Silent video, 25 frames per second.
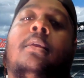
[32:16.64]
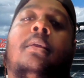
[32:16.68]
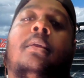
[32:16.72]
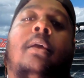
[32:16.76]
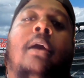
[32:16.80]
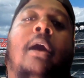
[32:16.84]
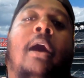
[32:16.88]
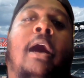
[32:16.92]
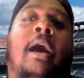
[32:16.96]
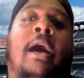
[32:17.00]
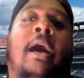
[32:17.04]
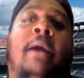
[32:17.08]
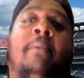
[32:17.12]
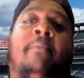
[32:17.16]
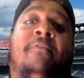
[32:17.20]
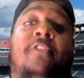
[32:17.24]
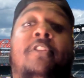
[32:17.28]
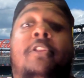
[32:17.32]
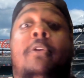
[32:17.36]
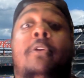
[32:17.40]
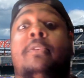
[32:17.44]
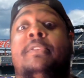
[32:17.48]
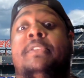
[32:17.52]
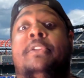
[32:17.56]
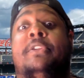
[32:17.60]
for
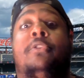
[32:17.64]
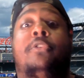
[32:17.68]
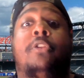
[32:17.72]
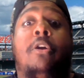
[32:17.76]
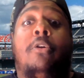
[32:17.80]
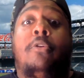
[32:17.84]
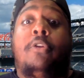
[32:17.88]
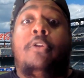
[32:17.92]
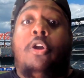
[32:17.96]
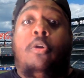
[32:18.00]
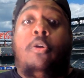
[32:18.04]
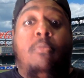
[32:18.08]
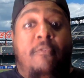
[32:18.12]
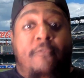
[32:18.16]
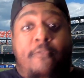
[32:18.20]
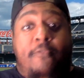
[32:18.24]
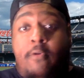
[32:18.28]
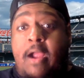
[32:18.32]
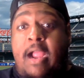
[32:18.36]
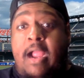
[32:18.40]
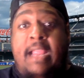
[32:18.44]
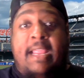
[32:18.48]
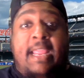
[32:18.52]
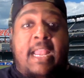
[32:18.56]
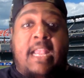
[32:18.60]
those of you who don't know,
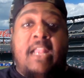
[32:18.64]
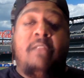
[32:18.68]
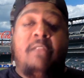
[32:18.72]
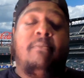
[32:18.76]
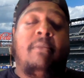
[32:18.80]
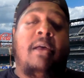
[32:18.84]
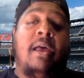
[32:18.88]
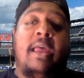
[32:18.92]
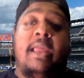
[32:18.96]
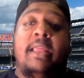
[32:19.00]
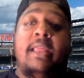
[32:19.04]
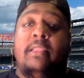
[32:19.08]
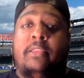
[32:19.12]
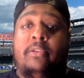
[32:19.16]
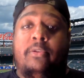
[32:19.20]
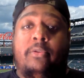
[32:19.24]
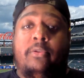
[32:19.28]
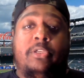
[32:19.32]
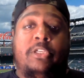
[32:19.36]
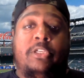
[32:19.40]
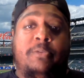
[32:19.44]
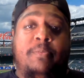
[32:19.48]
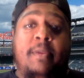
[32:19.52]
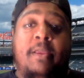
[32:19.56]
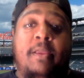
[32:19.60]
before I get into my little
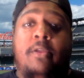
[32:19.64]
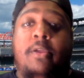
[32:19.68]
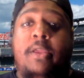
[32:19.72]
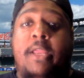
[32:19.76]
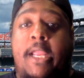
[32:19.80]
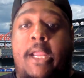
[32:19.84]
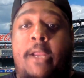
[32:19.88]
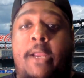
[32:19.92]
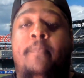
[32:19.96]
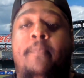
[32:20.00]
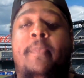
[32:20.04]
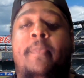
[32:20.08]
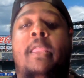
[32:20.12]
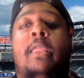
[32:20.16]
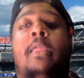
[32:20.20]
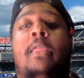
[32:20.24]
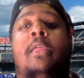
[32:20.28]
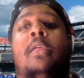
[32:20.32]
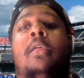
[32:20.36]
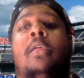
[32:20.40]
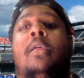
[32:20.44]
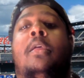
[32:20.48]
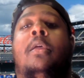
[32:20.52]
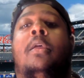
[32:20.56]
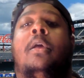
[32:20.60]
spiel here,
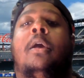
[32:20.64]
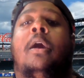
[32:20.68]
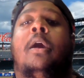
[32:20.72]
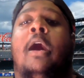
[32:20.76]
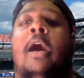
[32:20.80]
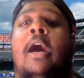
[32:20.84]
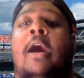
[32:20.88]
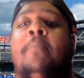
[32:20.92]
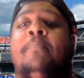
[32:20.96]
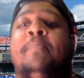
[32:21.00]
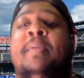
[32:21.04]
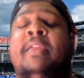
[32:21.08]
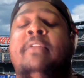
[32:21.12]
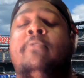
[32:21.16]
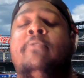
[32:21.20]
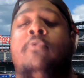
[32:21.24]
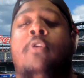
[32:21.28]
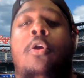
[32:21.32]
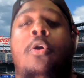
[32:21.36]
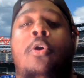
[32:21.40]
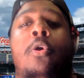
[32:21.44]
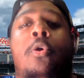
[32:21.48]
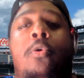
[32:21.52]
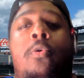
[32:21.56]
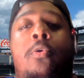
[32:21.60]
Pete
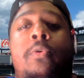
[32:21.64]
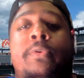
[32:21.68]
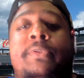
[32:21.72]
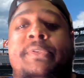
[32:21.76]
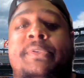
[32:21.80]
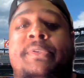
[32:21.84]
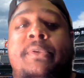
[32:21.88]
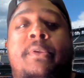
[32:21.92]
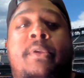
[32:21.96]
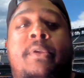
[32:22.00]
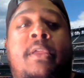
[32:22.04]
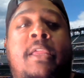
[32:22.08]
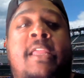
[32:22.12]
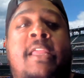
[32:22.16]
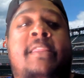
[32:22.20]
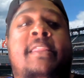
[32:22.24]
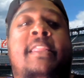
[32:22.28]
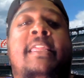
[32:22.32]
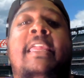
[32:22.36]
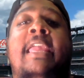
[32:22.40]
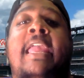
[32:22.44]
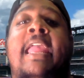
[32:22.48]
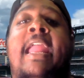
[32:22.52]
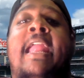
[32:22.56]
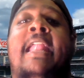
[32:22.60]
Rose in
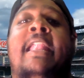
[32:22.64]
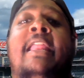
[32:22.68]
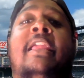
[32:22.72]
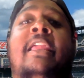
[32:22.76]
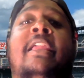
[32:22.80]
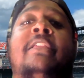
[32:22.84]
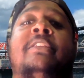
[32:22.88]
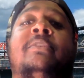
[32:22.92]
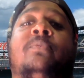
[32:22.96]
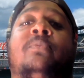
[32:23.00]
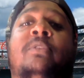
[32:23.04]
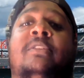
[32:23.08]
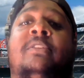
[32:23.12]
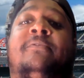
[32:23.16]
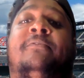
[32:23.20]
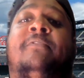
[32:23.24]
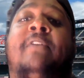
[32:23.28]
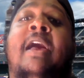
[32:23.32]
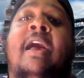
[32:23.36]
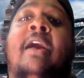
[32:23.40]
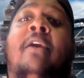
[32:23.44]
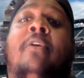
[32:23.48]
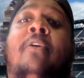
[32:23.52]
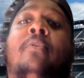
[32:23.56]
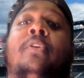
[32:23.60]
the 80s was
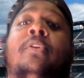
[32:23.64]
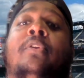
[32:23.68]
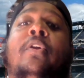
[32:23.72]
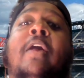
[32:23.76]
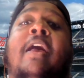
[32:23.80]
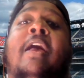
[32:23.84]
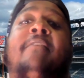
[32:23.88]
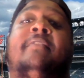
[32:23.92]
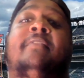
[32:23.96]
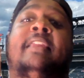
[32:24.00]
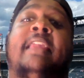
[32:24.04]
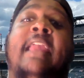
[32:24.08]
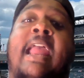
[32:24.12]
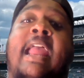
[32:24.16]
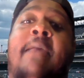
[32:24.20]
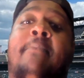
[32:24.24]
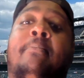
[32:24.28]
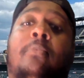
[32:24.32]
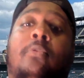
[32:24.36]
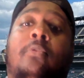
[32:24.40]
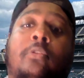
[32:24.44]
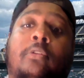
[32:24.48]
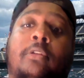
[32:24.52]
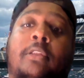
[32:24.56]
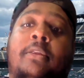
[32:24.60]
found to have
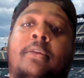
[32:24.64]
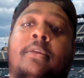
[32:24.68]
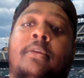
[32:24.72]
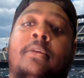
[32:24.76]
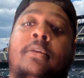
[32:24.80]
gambled